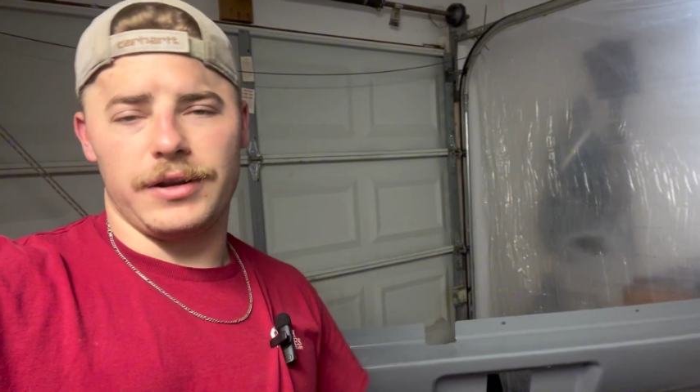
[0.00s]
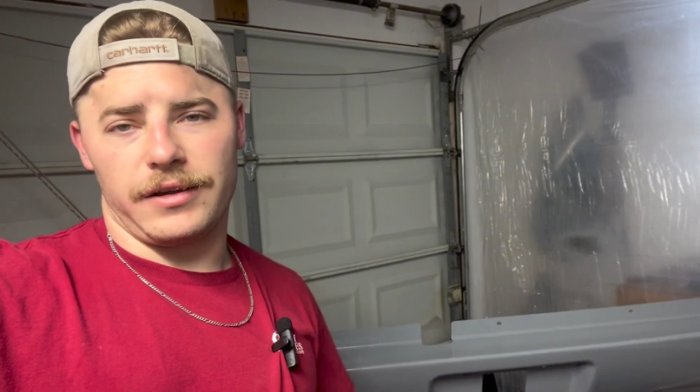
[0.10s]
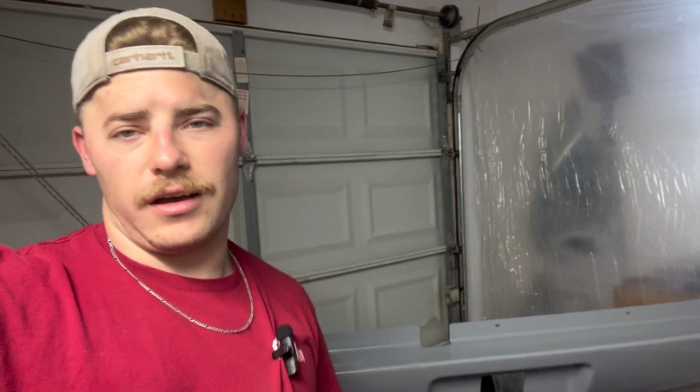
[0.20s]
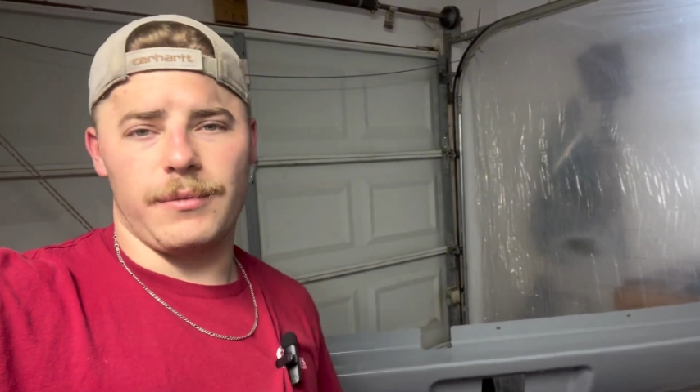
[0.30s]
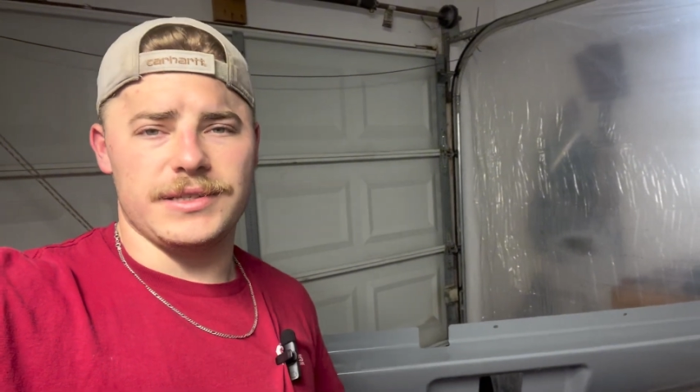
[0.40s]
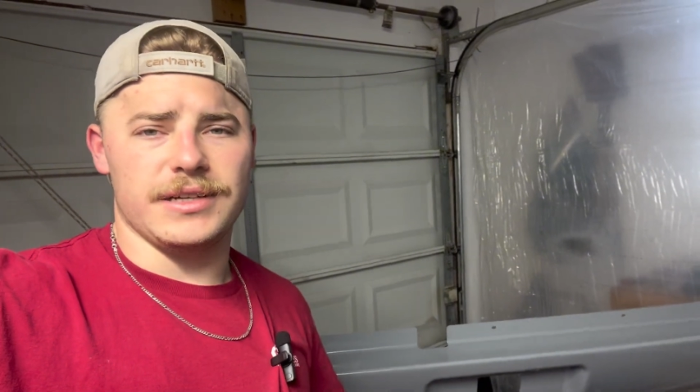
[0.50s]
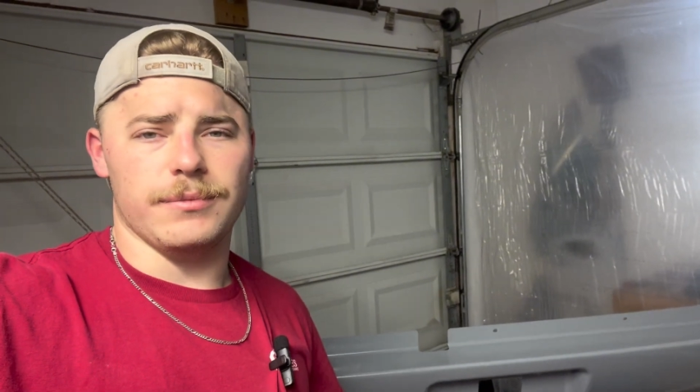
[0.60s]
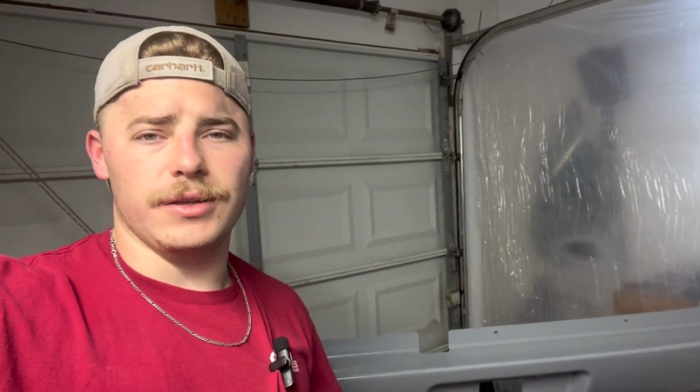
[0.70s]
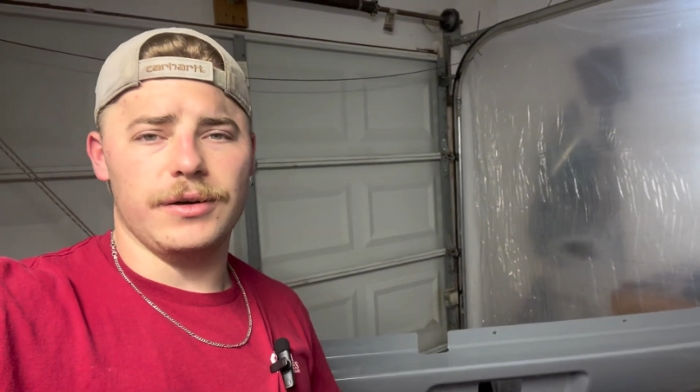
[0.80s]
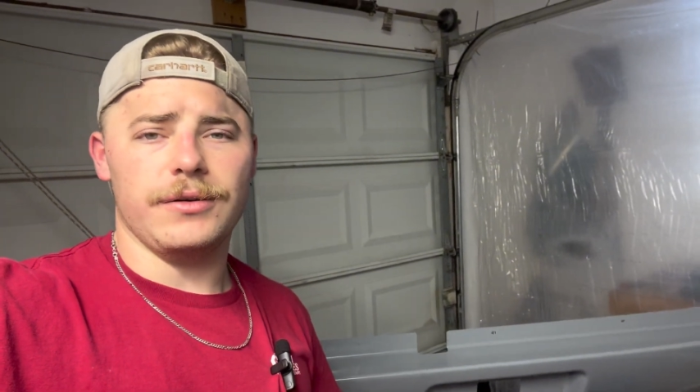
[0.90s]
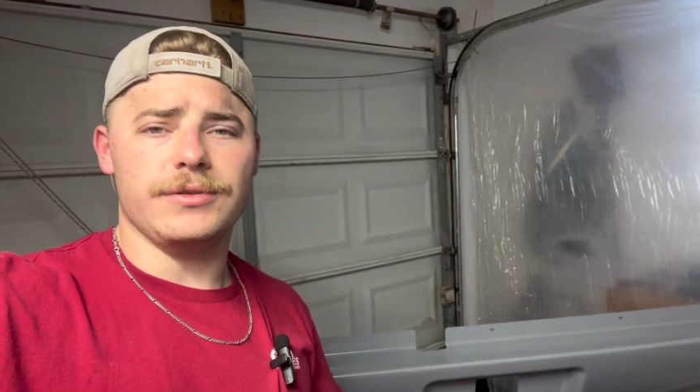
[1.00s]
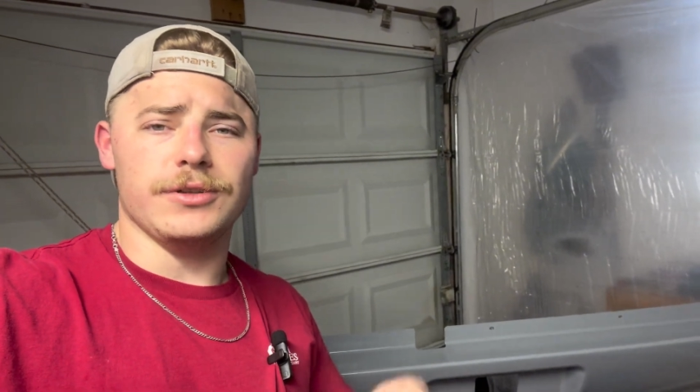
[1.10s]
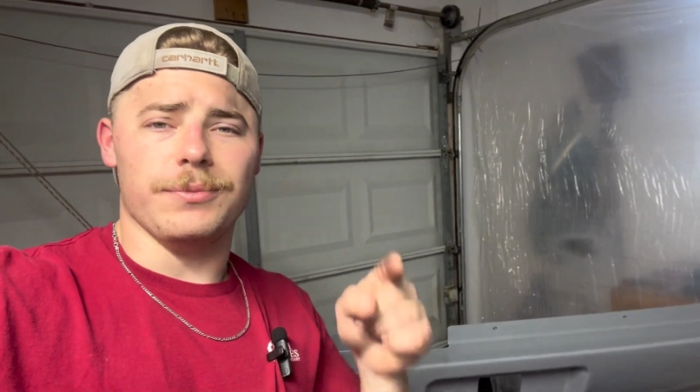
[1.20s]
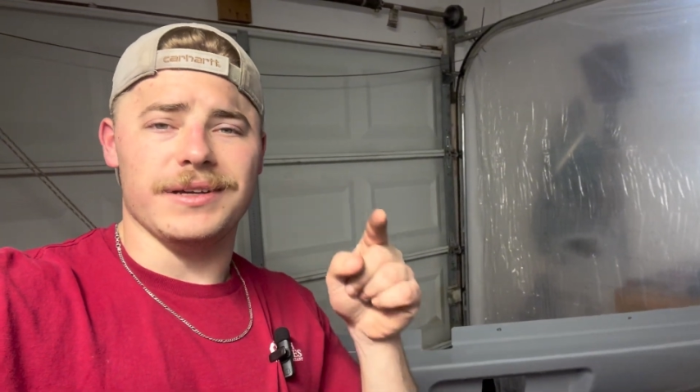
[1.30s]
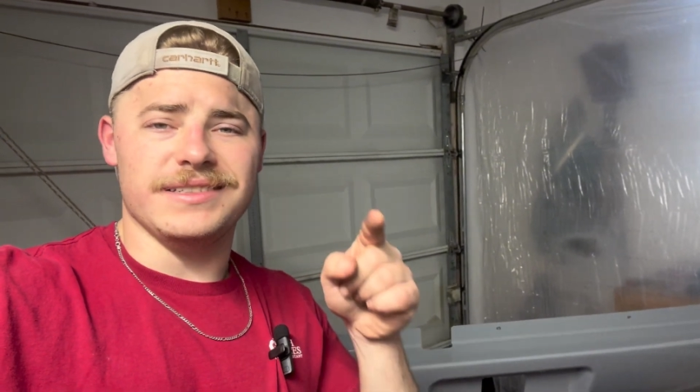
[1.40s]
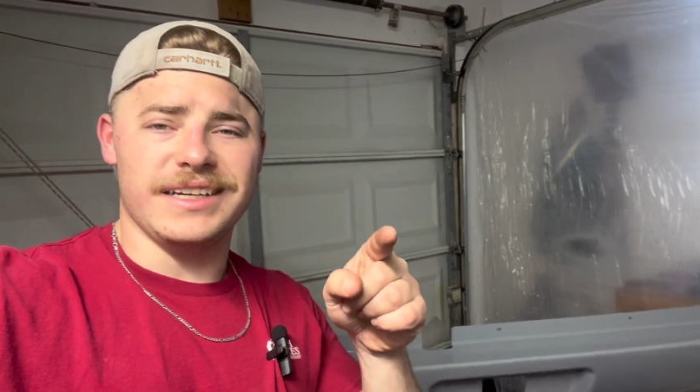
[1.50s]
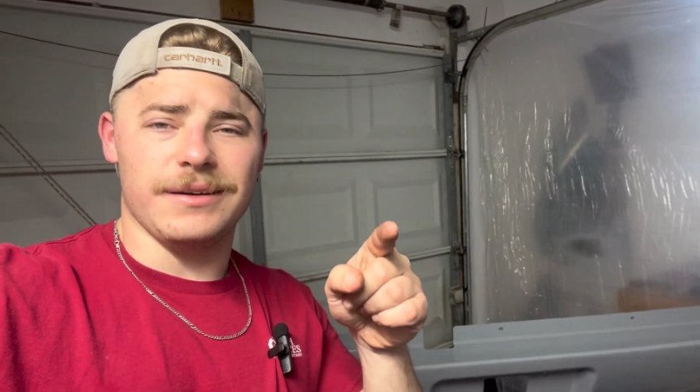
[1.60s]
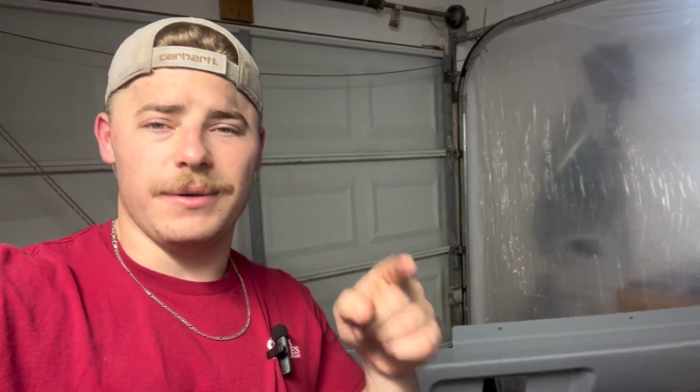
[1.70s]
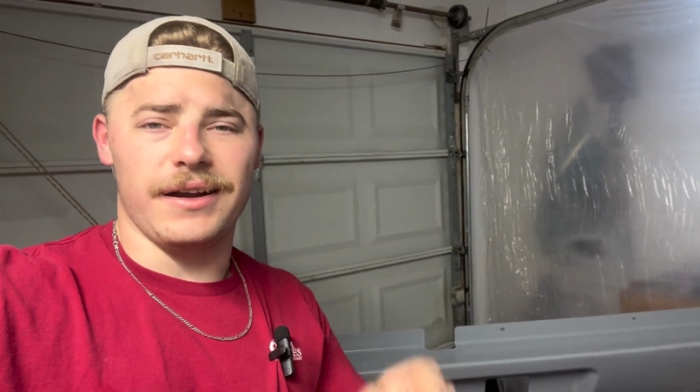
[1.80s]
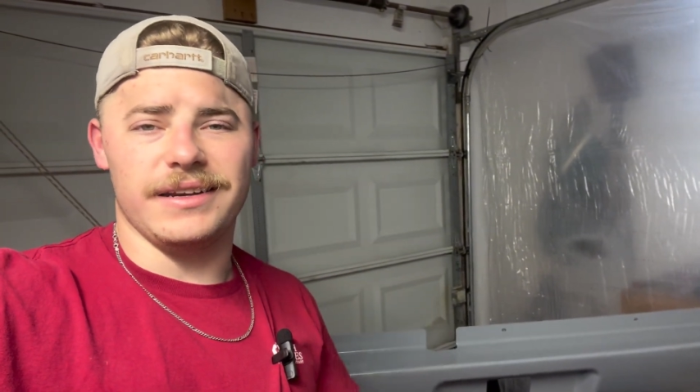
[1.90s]
it in the comments down below. Don't be a dick
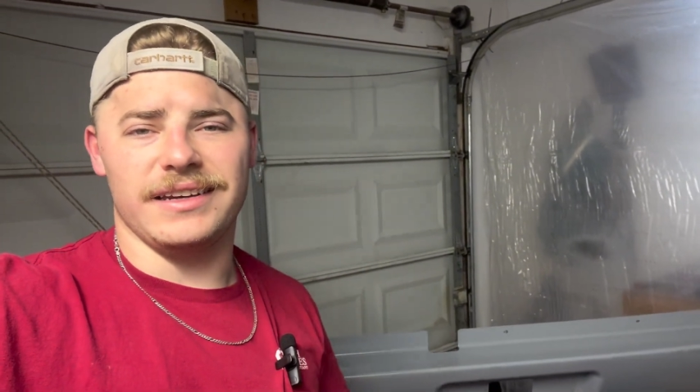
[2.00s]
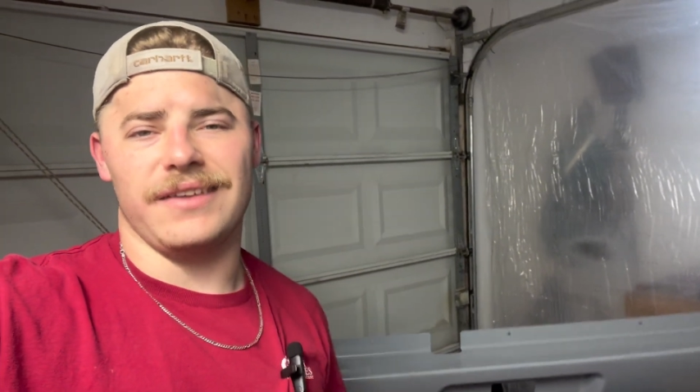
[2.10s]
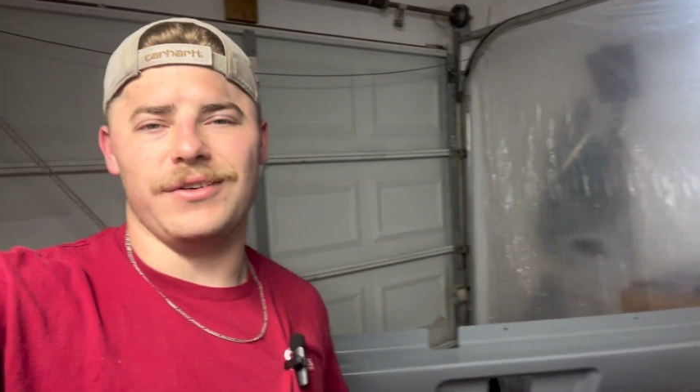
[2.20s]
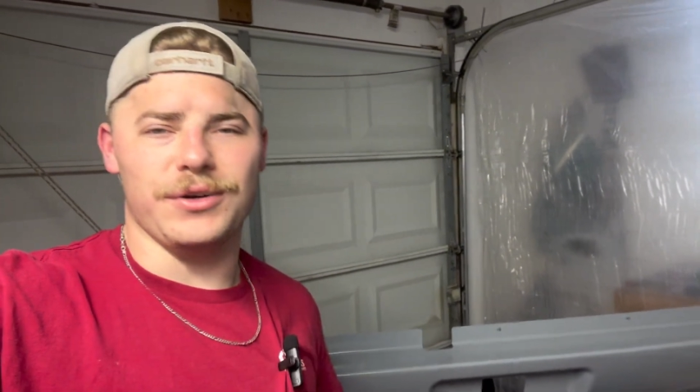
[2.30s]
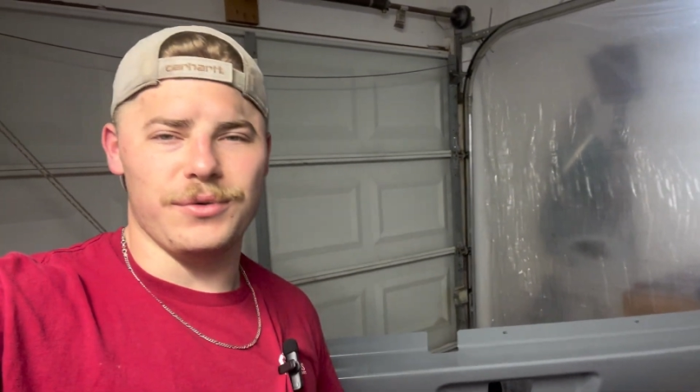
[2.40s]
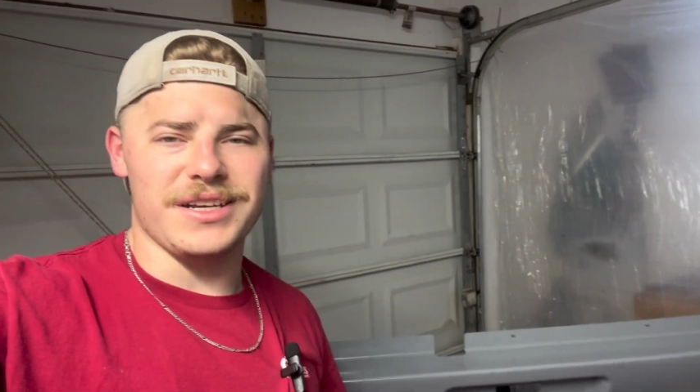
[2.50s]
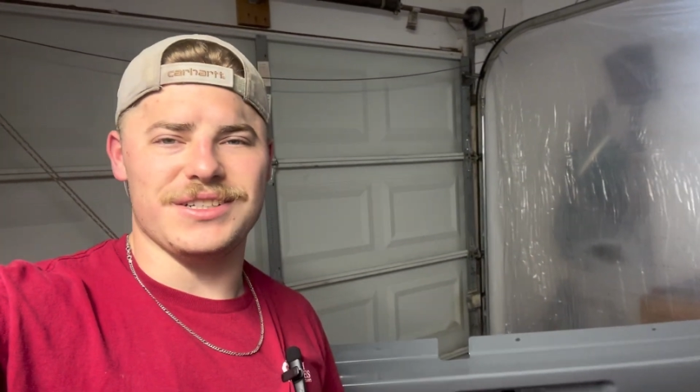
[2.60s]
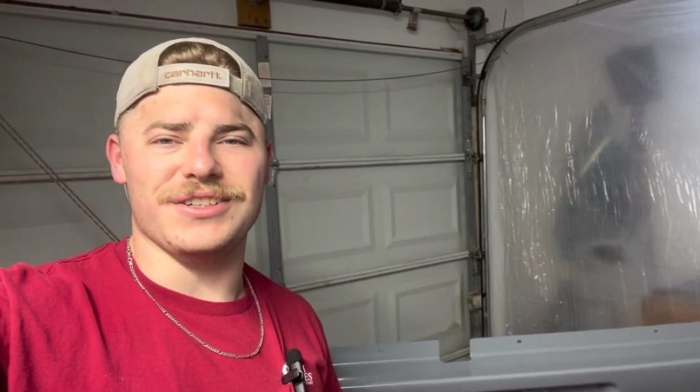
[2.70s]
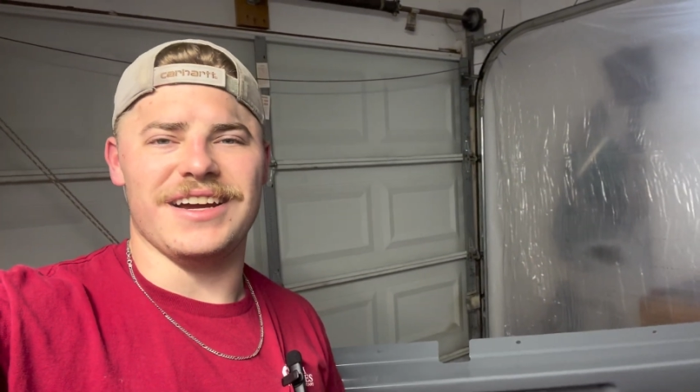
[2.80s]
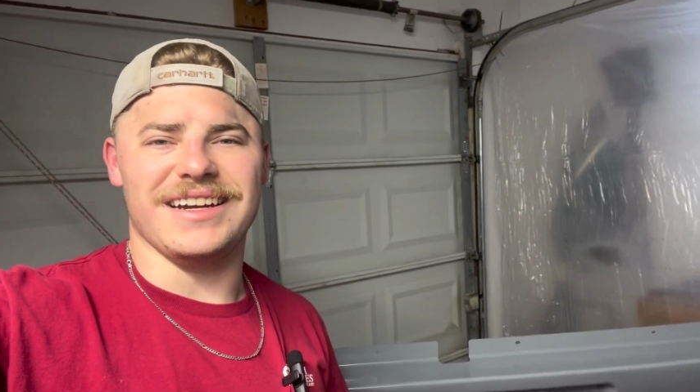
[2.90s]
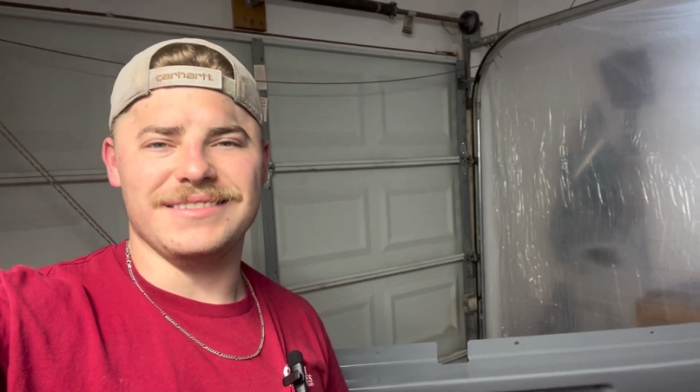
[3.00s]
about it, and have a good rest of your day.